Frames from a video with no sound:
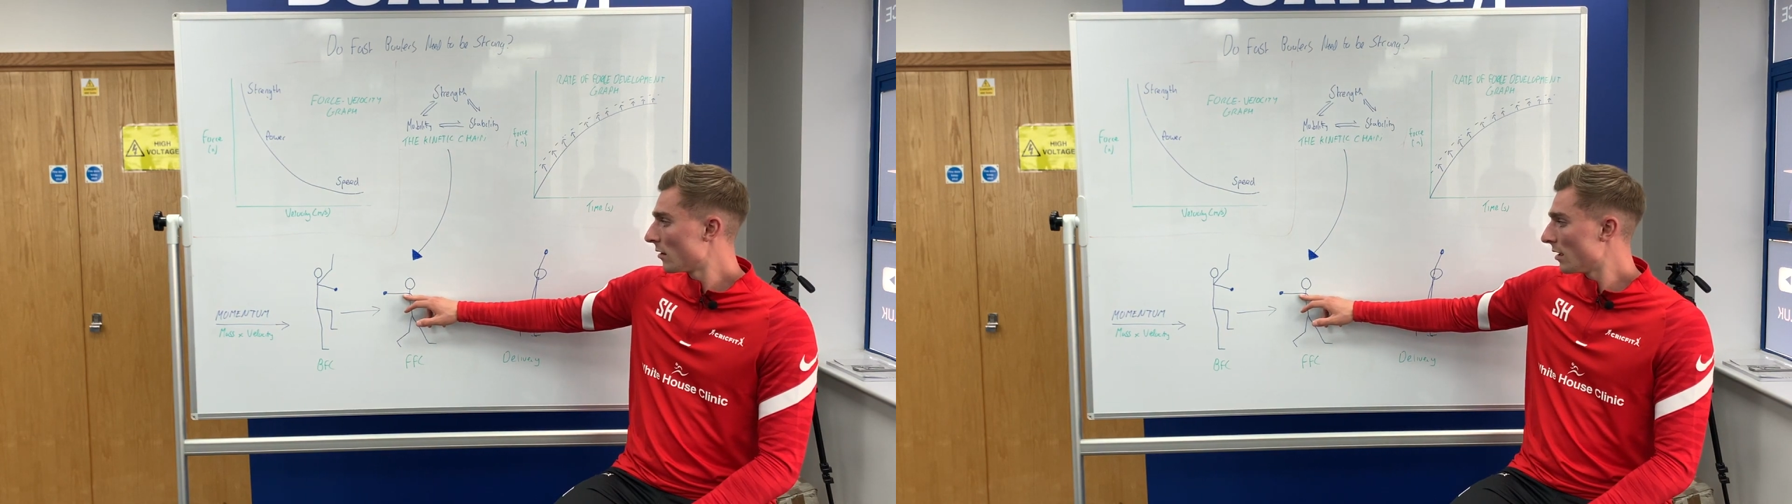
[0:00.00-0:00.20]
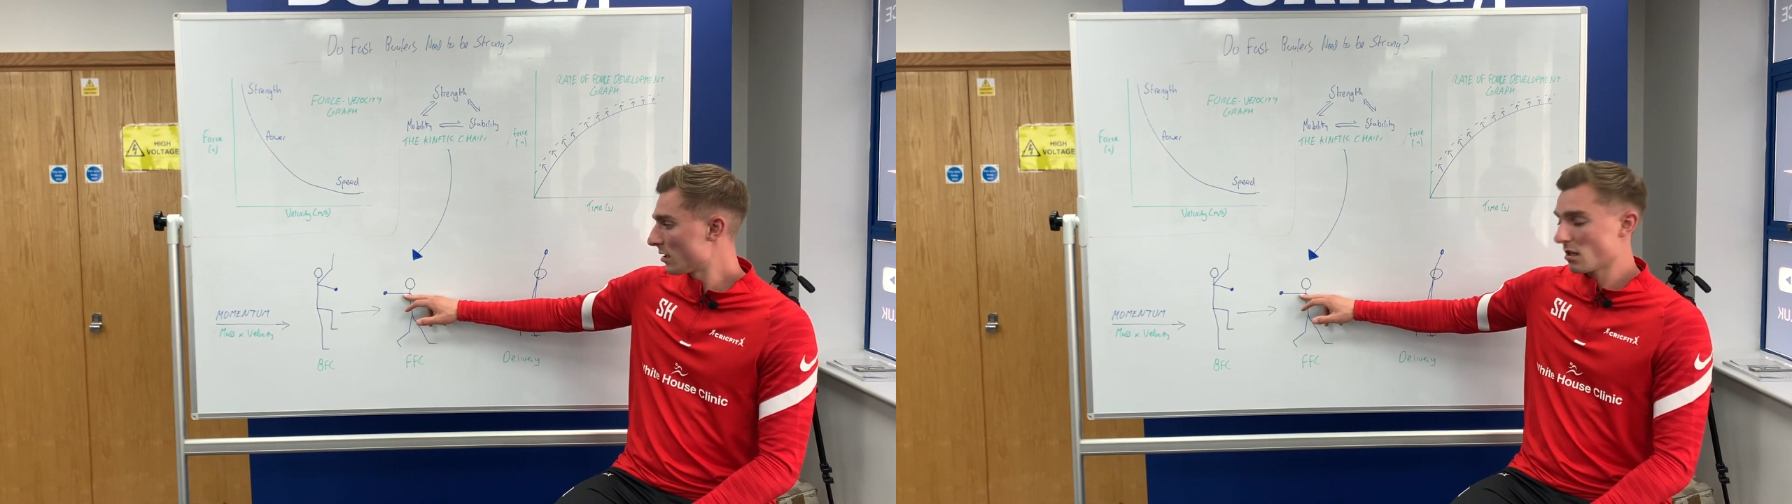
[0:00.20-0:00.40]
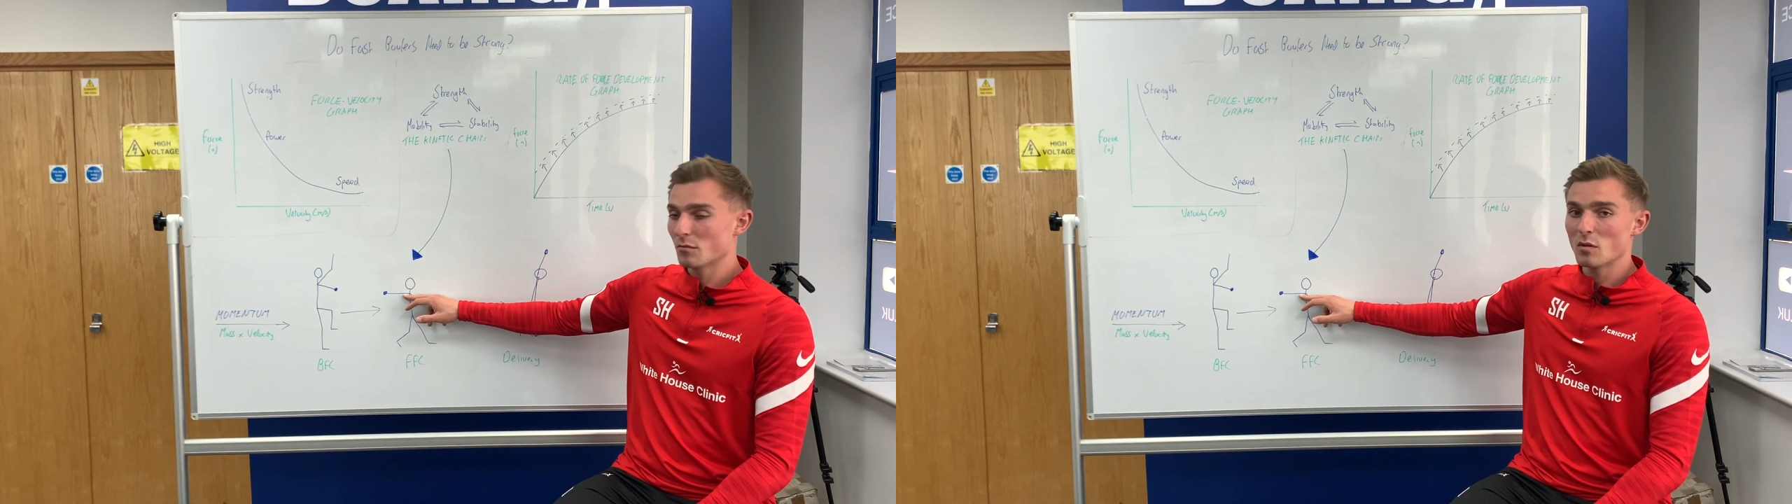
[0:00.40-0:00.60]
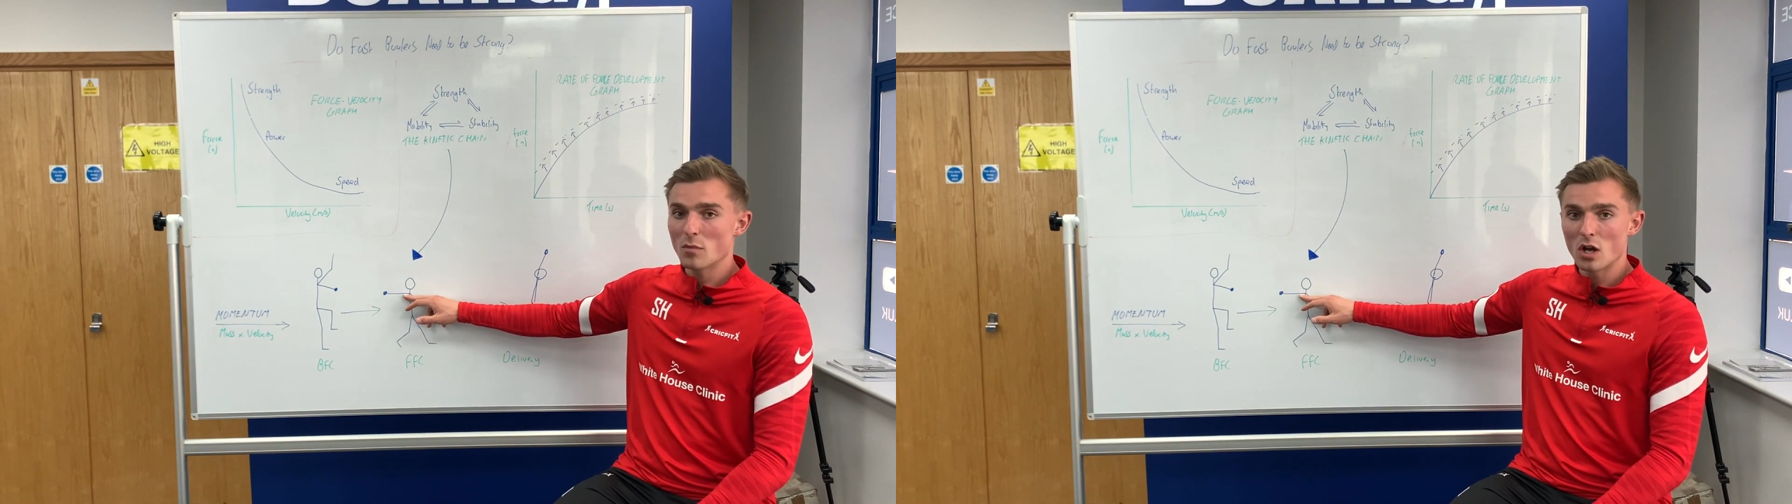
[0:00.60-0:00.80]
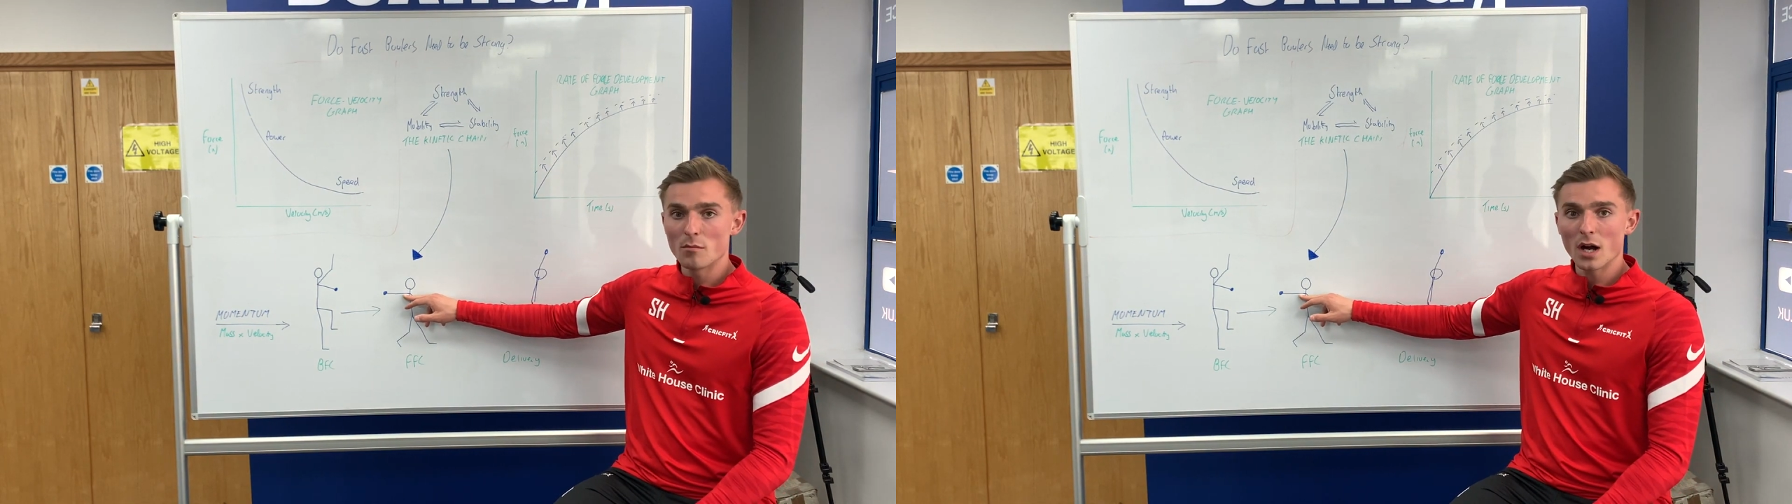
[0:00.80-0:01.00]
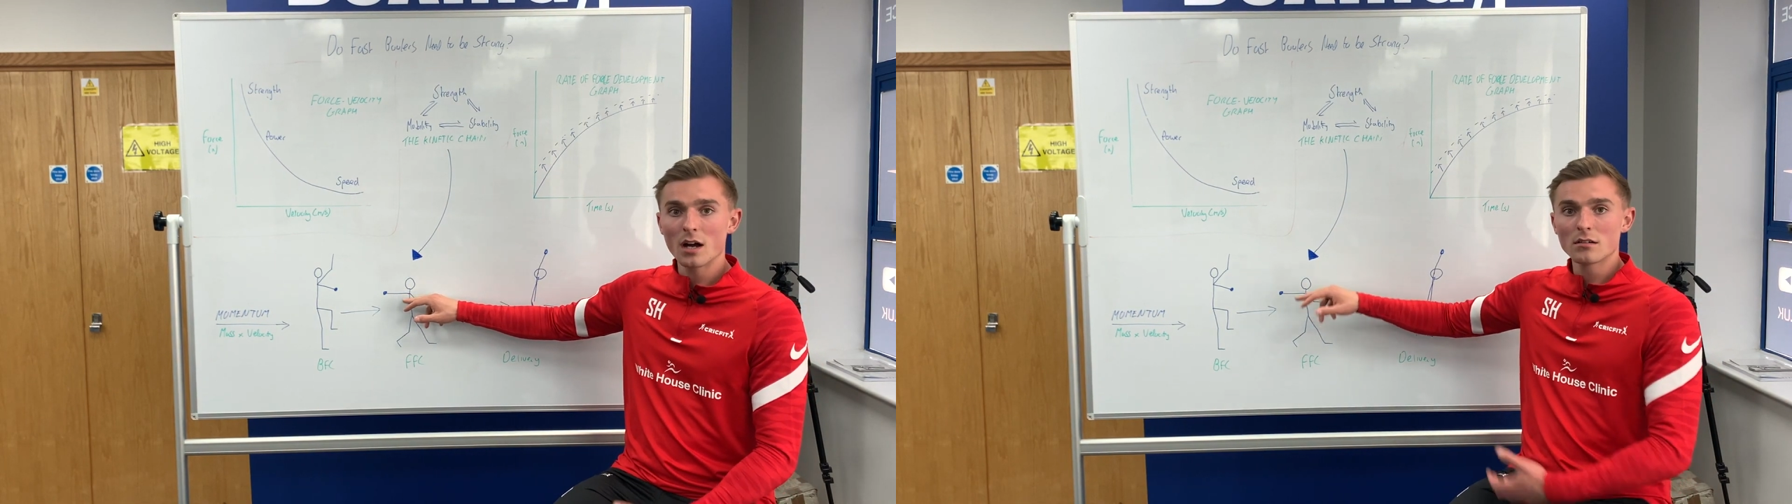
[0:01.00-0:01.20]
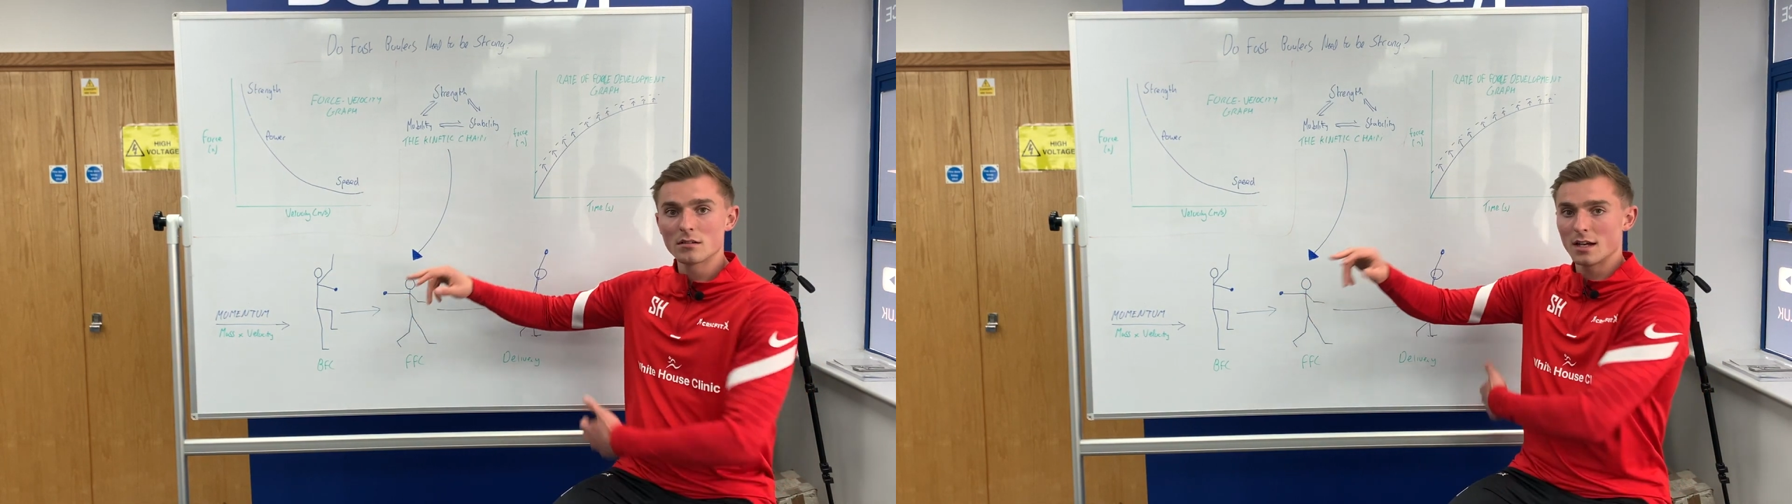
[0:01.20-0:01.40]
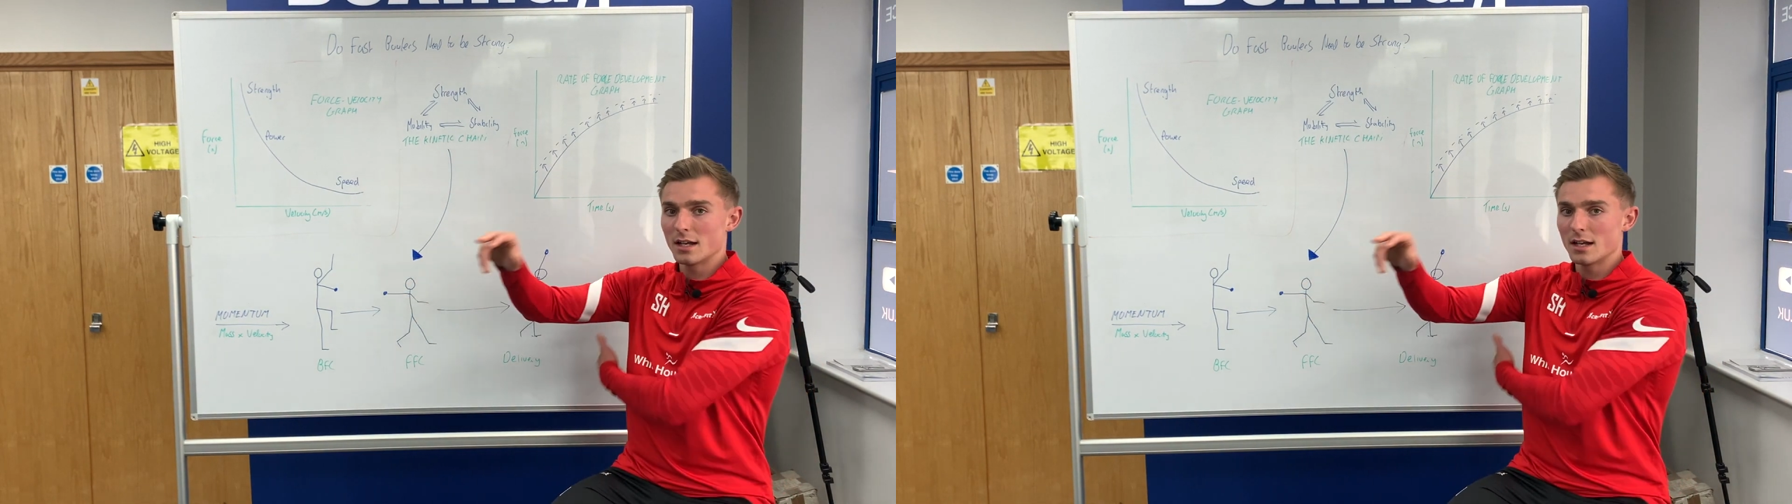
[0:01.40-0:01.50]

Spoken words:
is going to be mobile,